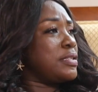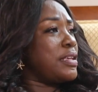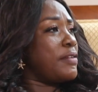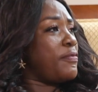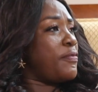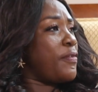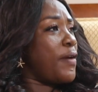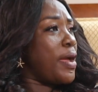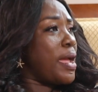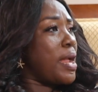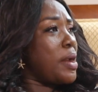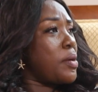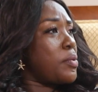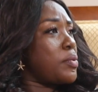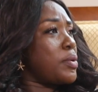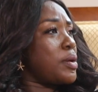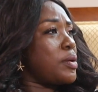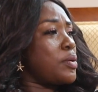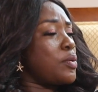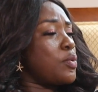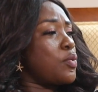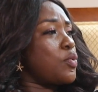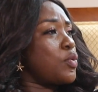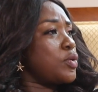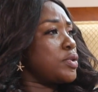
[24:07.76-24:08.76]
se fire
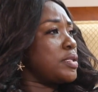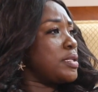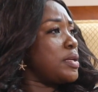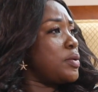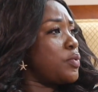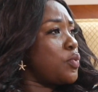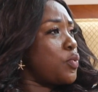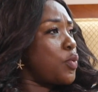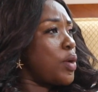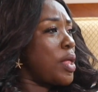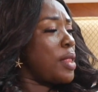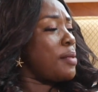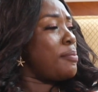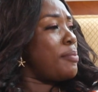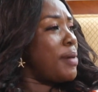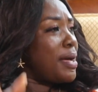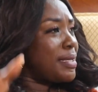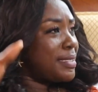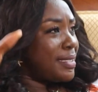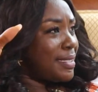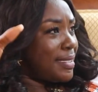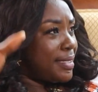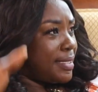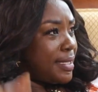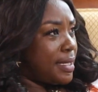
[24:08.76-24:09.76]
no wasn't well but
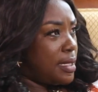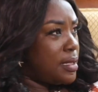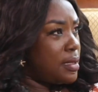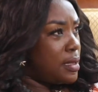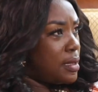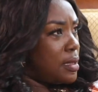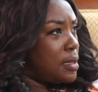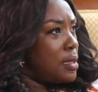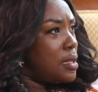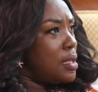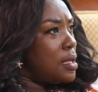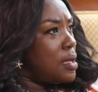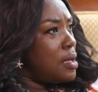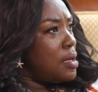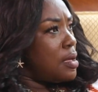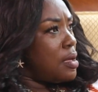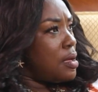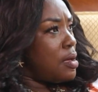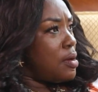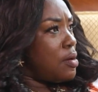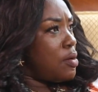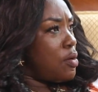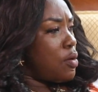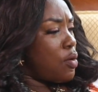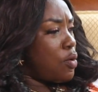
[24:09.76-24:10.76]
still
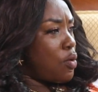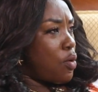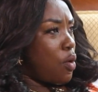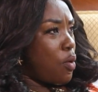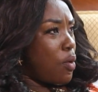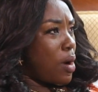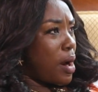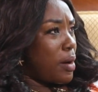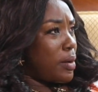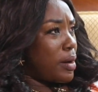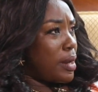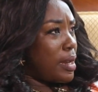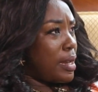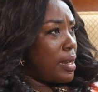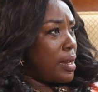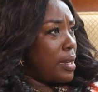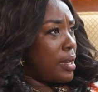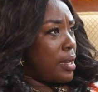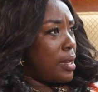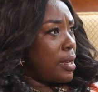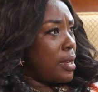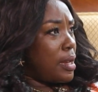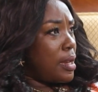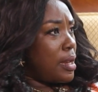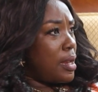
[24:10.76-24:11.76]
o ko worry
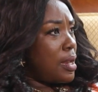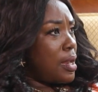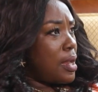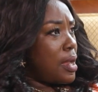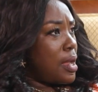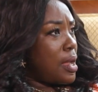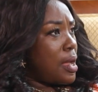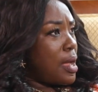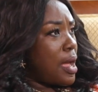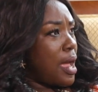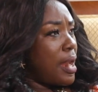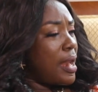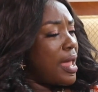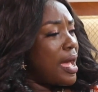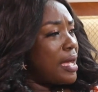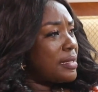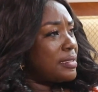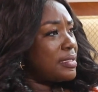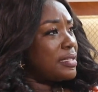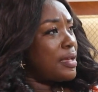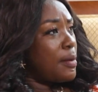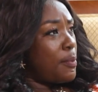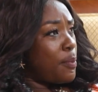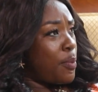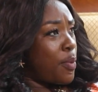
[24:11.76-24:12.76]
and
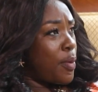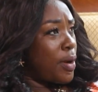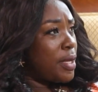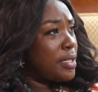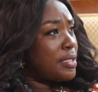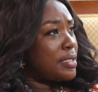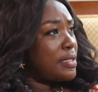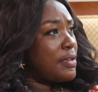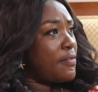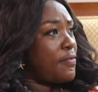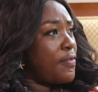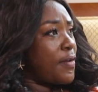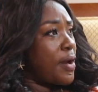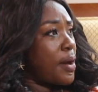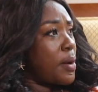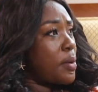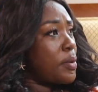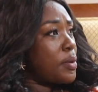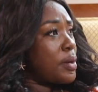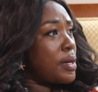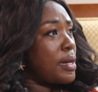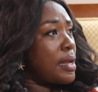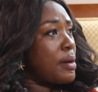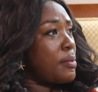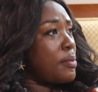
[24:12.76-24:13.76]
at some point na
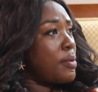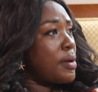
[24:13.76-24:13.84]
fire na